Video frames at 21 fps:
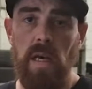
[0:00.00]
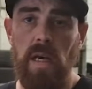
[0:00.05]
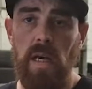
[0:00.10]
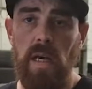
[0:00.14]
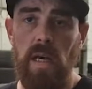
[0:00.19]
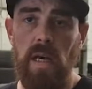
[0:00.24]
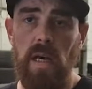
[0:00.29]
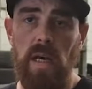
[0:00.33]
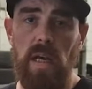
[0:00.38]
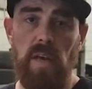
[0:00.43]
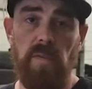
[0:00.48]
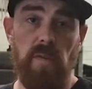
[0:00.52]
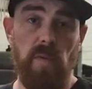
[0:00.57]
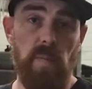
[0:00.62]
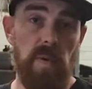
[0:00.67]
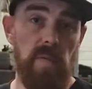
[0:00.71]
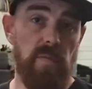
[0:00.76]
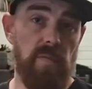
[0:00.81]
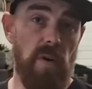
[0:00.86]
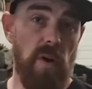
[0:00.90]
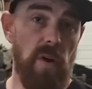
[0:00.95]
If you've
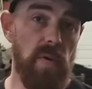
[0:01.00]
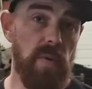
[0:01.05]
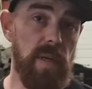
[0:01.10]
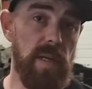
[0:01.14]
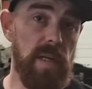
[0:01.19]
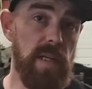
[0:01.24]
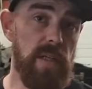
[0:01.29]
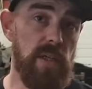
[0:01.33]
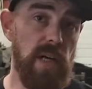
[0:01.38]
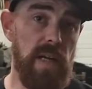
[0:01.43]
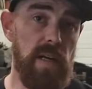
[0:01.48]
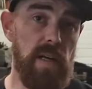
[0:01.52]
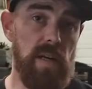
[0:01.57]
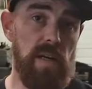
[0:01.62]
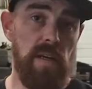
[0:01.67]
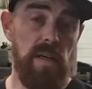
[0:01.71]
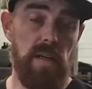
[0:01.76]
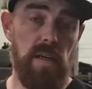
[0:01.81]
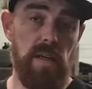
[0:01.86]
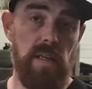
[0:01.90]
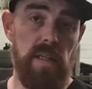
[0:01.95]
been following the channel,
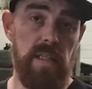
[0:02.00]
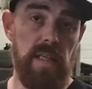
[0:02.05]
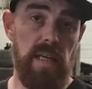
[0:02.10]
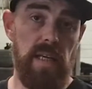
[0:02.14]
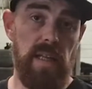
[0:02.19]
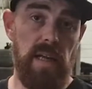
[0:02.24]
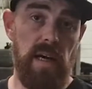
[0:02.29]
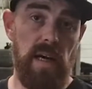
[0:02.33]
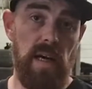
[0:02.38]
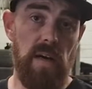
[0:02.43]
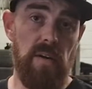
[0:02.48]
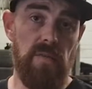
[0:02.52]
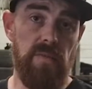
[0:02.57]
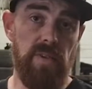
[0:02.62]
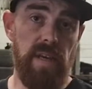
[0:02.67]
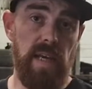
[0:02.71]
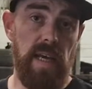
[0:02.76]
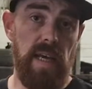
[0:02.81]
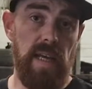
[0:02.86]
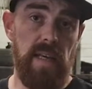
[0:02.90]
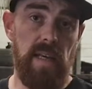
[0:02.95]
you'll see that our
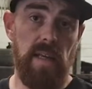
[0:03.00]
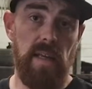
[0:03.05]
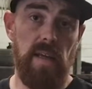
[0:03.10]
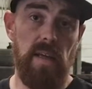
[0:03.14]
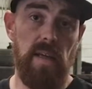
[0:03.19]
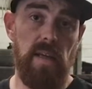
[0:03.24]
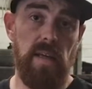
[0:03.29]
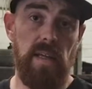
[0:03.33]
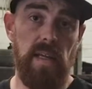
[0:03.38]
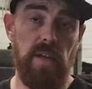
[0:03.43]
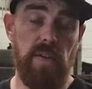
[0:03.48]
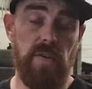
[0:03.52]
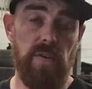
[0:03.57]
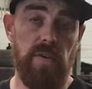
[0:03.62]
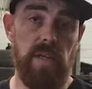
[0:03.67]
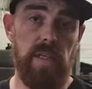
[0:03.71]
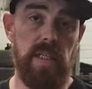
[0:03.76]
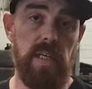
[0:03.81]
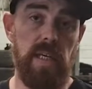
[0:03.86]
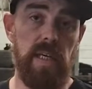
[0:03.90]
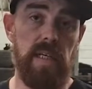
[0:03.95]
V8 and the
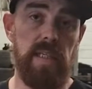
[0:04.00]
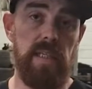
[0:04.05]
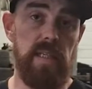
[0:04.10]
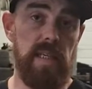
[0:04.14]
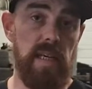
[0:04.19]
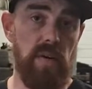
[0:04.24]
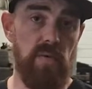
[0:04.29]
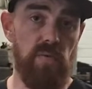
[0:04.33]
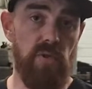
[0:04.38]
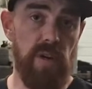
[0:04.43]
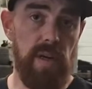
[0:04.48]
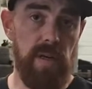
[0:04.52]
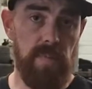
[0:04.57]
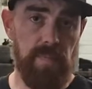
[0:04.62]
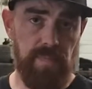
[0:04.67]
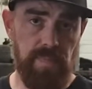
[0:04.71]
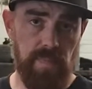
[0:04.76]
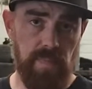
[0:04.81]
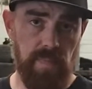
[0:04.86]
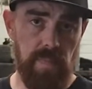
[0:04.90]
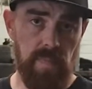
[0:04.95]
E36 is now
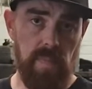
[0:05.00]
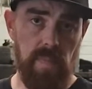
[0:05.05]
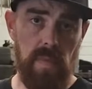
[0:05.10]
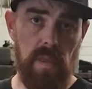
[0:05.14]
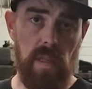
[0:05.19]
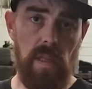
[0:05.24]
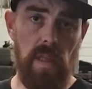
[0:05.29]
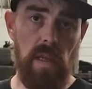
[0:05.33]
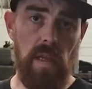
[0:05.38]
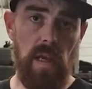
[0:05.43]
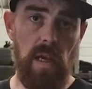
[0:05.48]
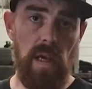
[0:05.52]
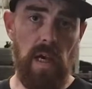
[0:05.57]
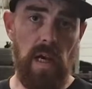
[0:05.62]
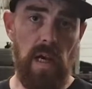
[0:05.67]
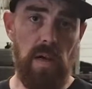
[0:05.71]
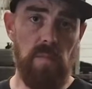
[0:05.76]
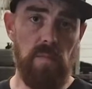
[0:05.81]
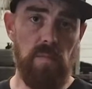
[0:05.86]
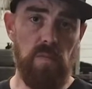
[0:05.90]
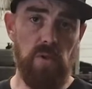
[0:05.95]
running,
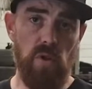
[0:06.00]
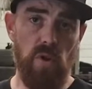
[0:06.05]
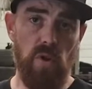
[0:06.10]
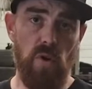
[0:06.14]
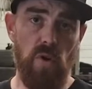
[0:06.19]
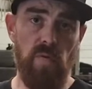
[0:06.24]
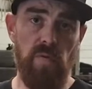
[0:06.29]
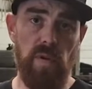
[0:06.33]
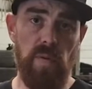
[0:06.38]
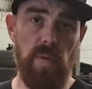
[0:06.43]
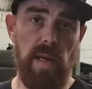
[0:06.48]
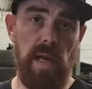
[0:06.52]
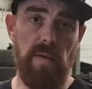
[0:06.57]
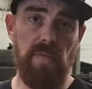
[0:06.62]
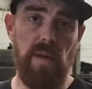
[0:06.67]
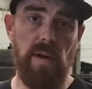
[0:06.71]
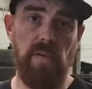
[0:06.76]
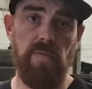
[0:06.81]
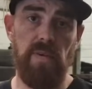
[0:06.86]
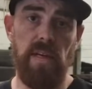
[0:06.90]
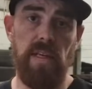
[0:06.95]
so hopefully we'll have
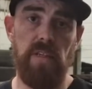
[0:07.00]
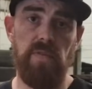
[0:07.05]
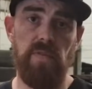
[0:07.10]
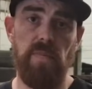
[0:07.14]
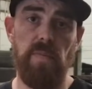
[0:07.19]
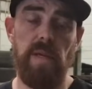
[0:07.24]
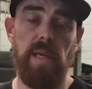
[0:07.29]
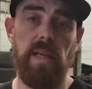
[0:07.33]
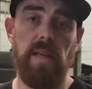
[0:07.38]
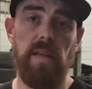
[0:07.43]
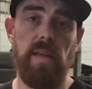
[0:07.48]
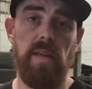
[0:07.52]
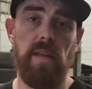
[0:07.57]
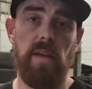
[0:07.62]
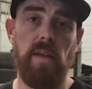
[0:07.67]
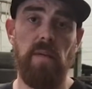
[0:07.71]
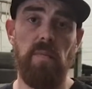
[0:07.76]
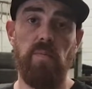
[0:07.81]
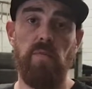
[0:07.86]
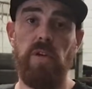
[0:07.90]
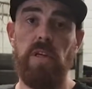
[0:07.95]
that finished for Pete
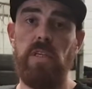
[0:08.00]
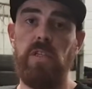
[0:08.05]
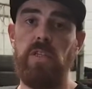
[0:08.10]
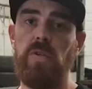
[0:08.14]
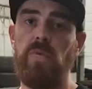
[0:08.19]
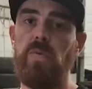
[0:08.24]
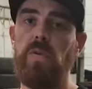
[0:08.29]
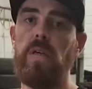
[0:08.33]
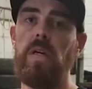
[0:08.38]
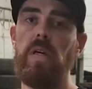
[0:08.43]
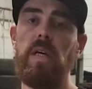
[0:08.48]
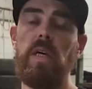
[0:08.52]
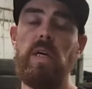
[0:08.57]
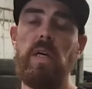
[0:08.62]
pretty soon.